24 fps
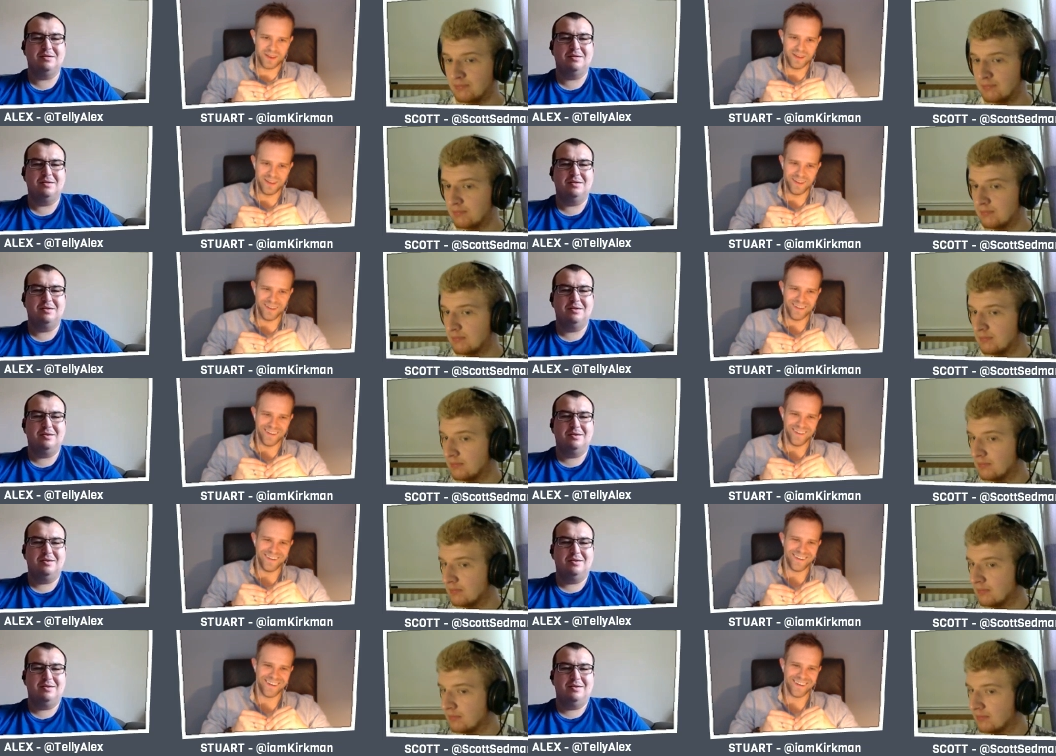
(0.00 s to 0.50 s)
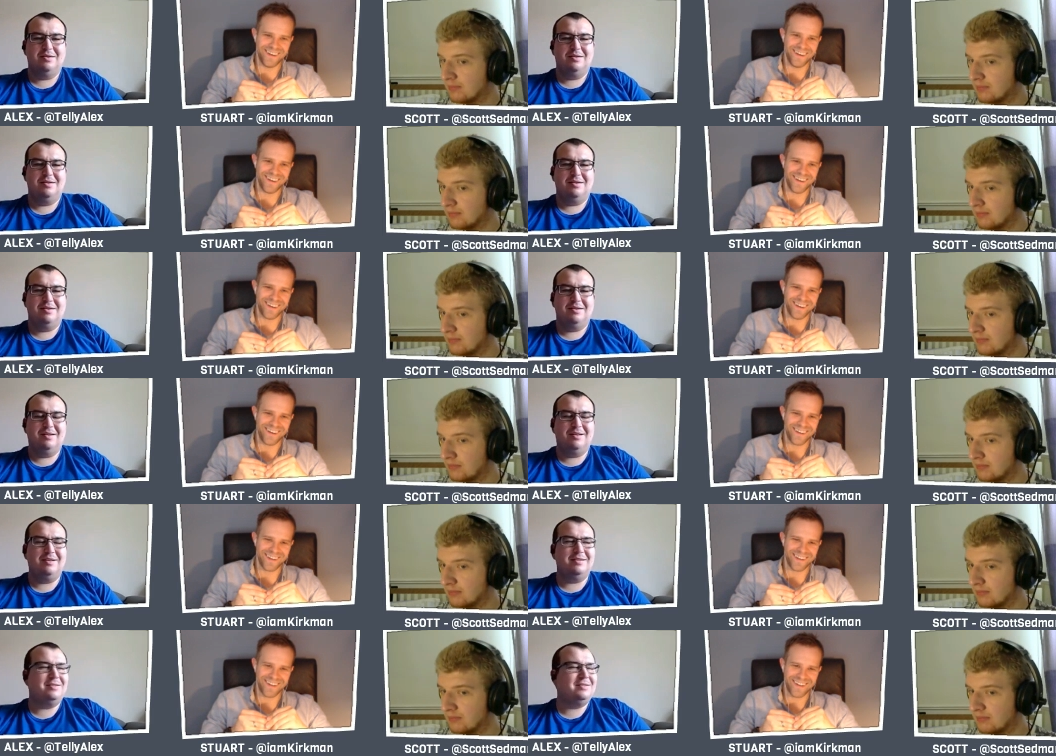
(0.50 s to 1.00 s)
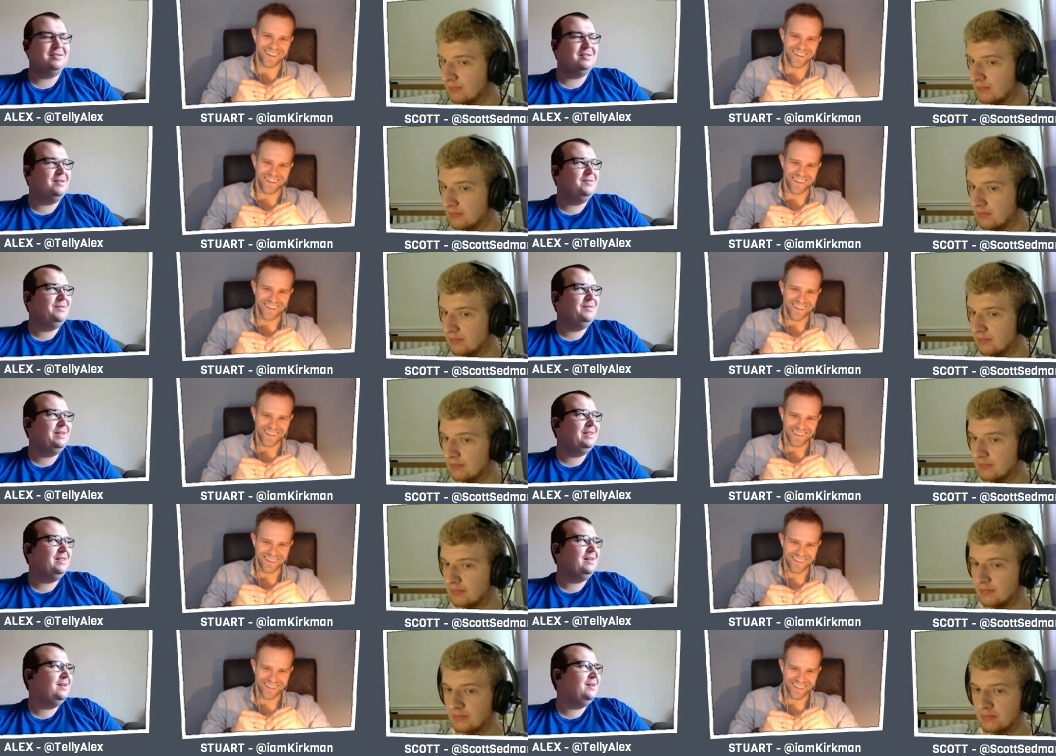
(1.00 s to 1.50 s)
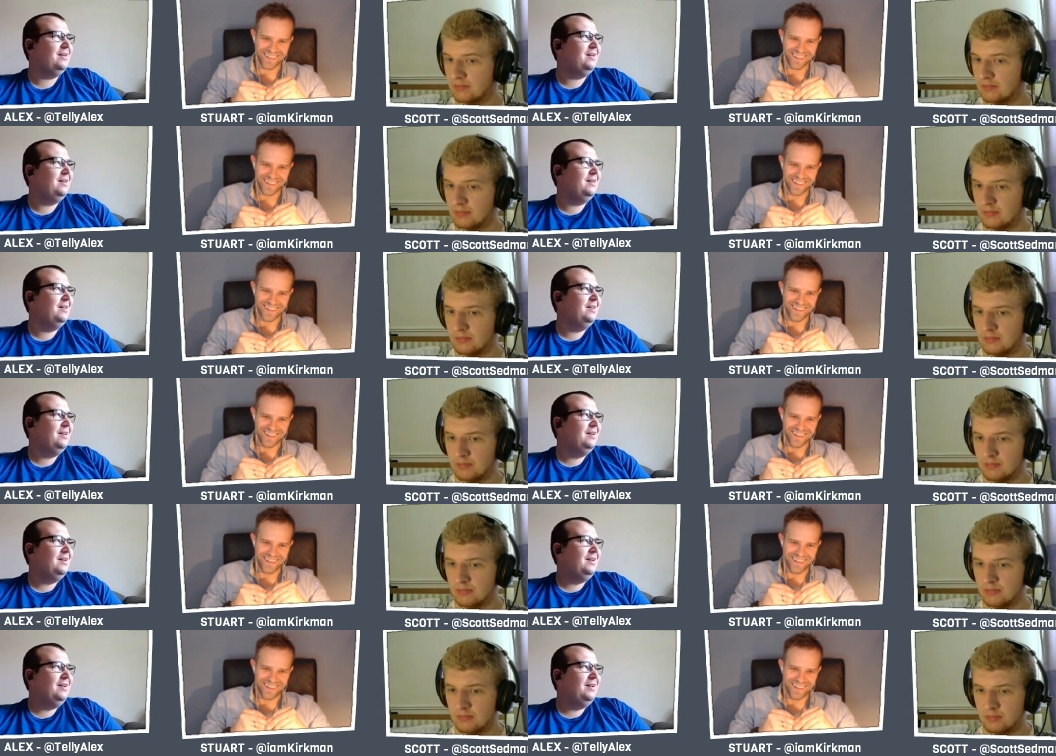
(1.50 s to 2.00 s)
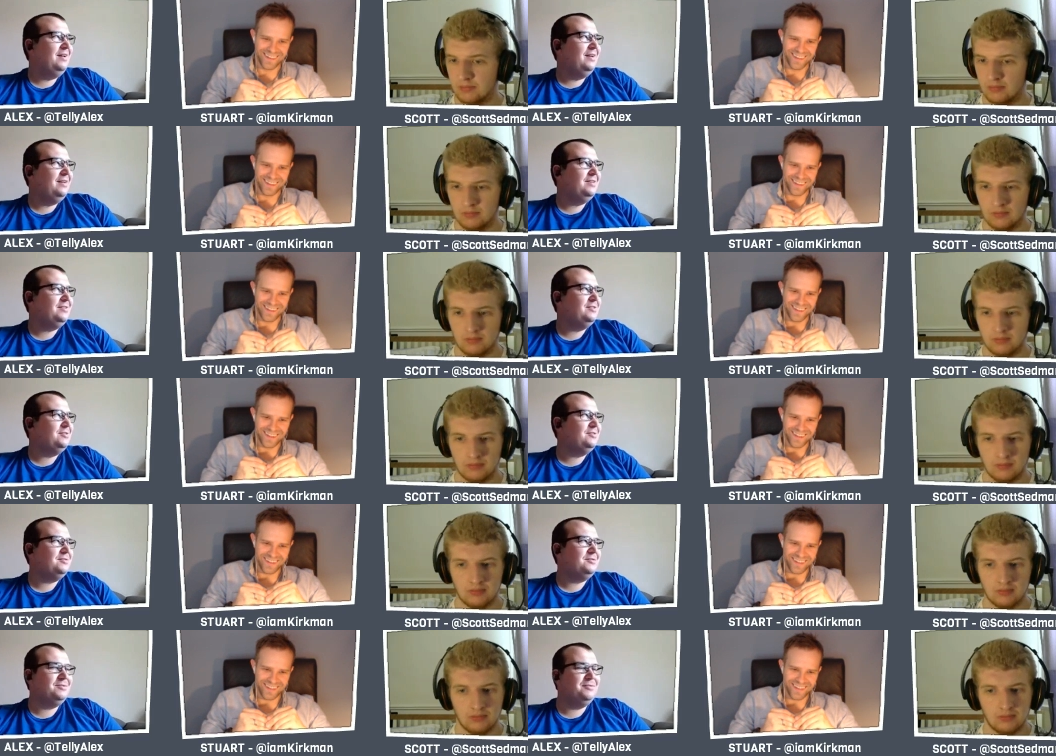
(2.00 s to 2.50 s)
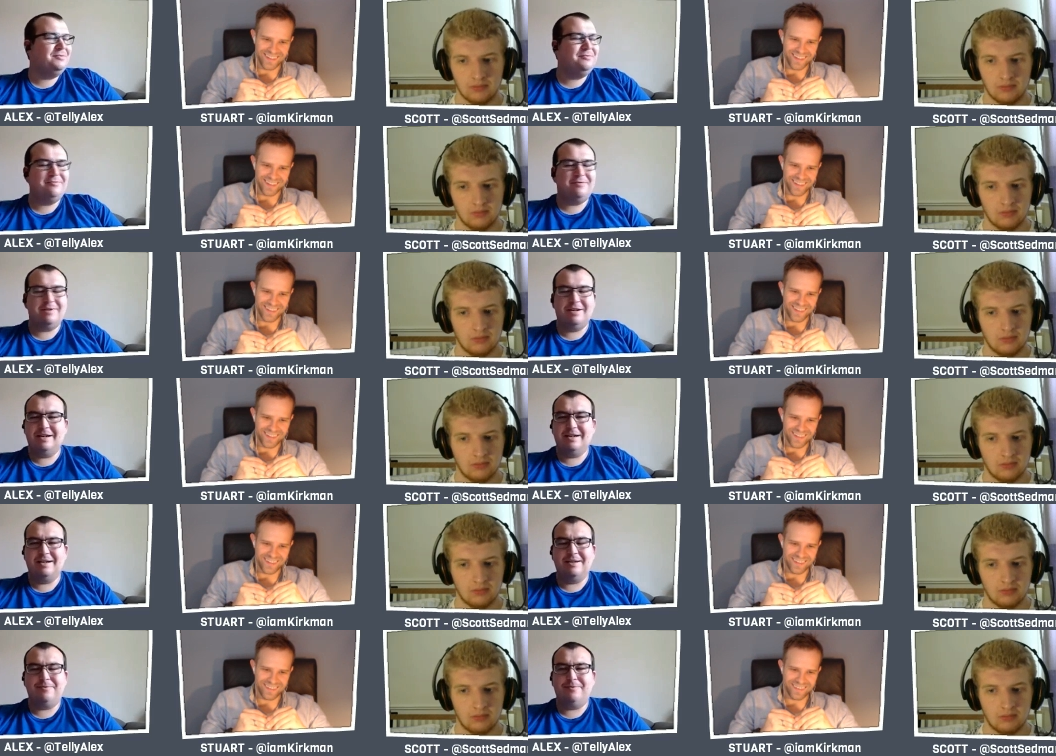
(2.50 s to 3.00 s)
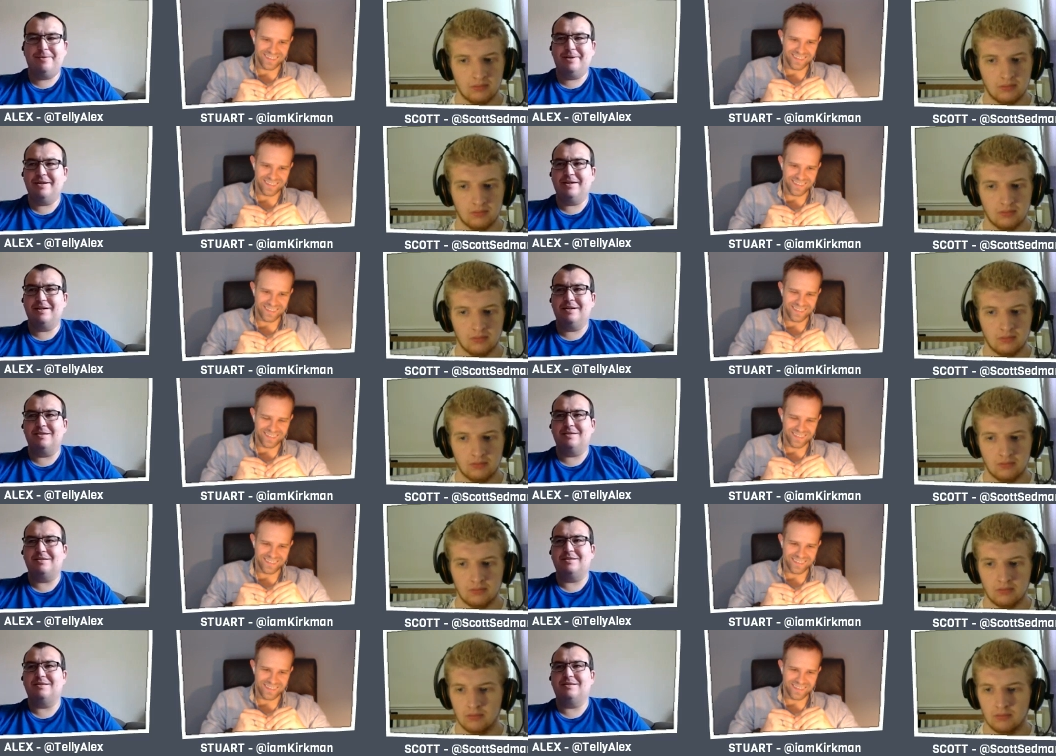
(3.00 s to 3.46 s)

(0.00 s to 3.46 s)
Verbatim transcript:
Speaker 1: I mean that it's really weird.